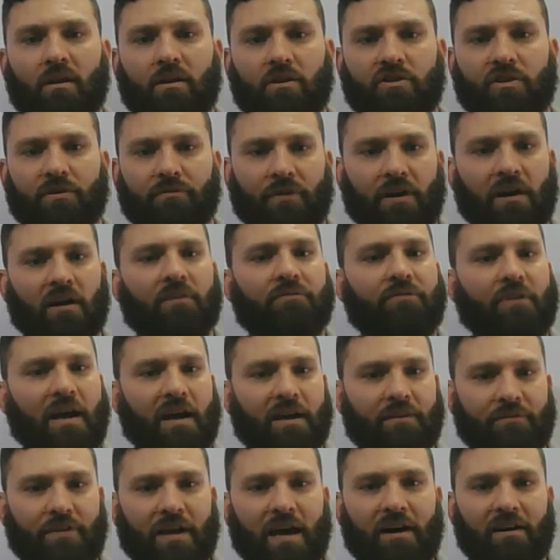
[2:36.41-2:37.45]
to verify
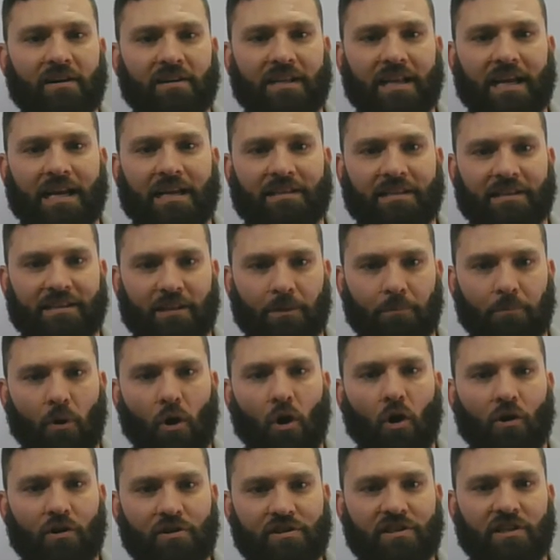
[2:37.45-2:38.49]
and validate that the
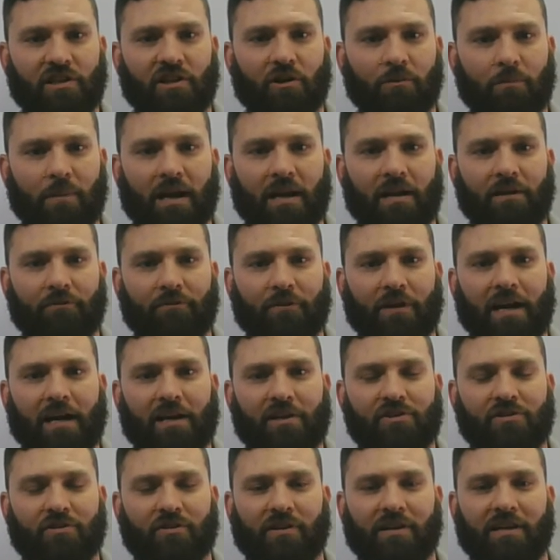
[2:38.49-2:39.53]
parts that you're
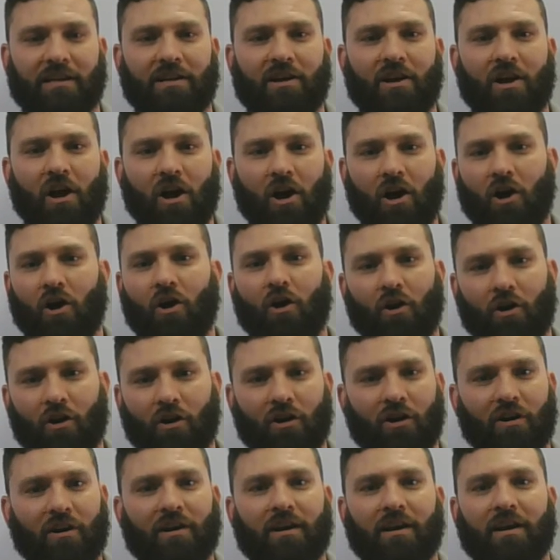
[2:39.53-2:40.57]
manufacturing
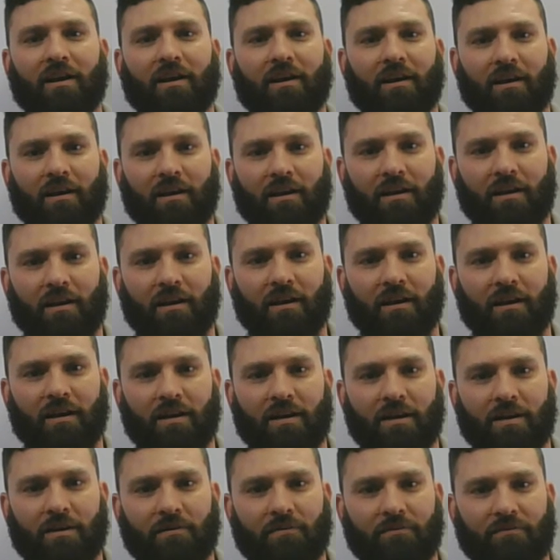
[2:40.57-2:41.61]
are
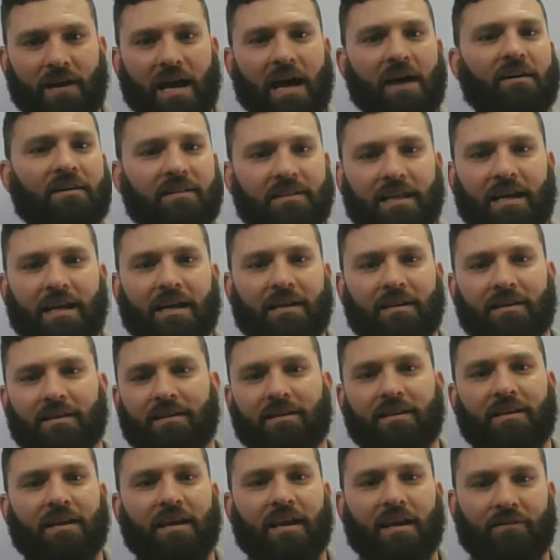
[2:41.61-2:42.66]

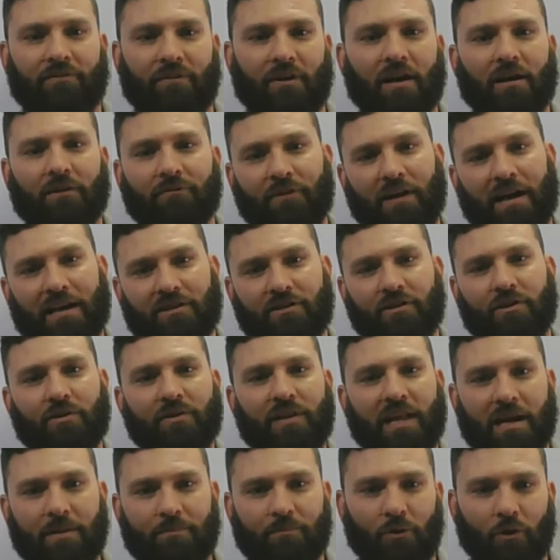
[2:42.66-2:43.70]
validated and verified to
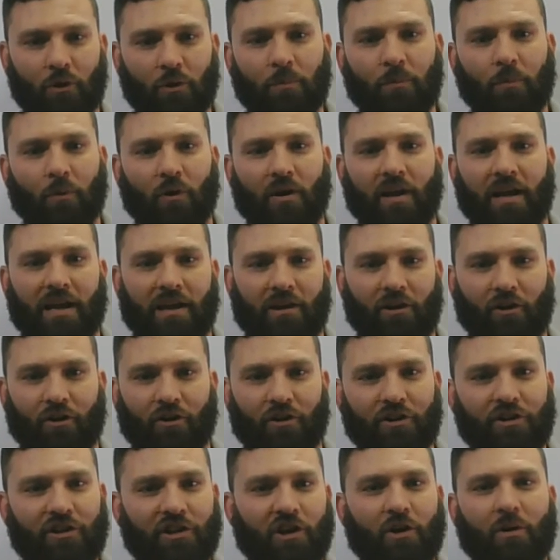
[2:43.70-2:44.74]
that blueprint and are
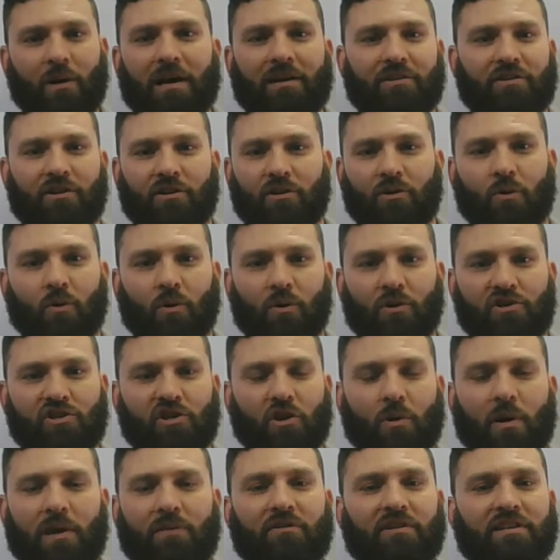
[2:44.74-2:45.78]
good to go out the door.
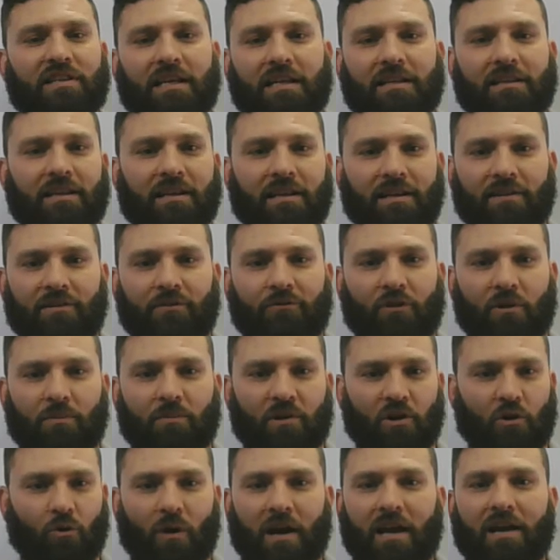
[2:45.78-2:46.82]
So everything that from the
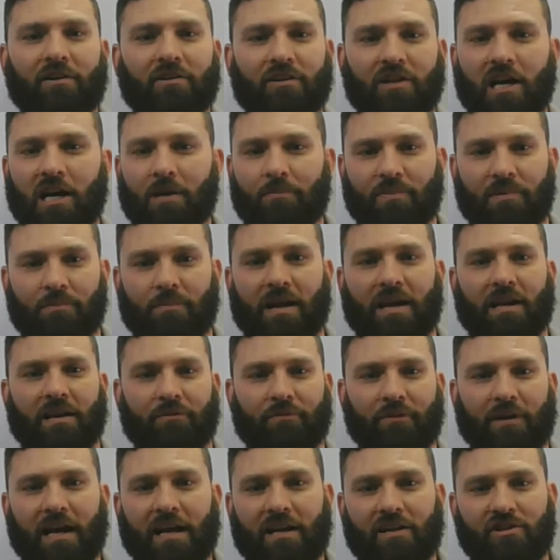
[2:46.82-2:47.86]
ground up in
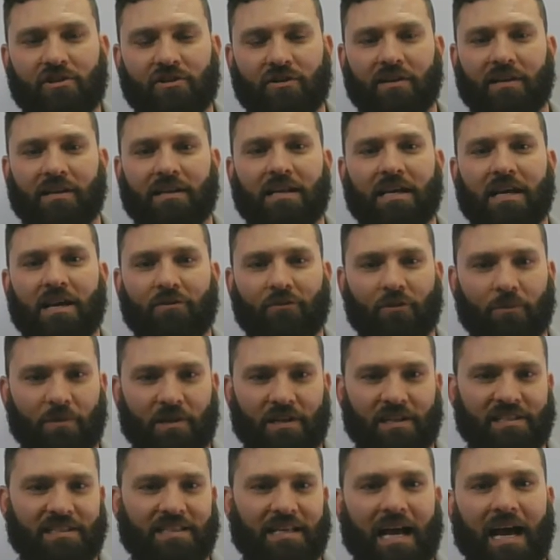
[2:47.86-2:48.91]
manufacturing, from the
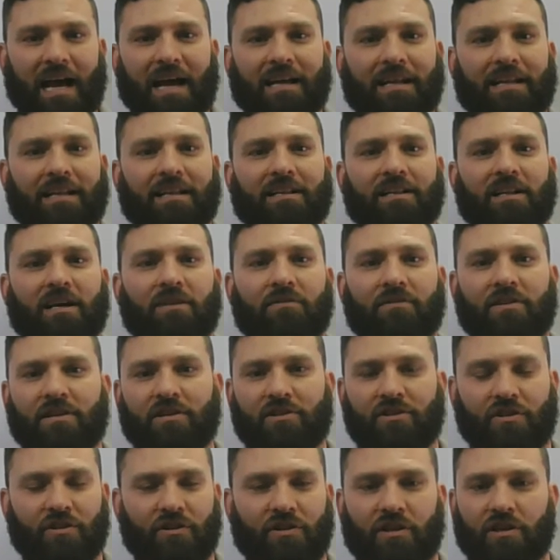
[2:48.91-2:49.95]
design end of it
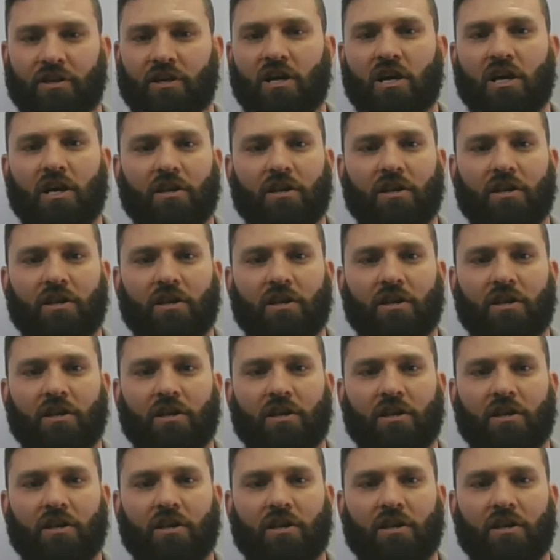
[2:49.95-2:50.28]
to the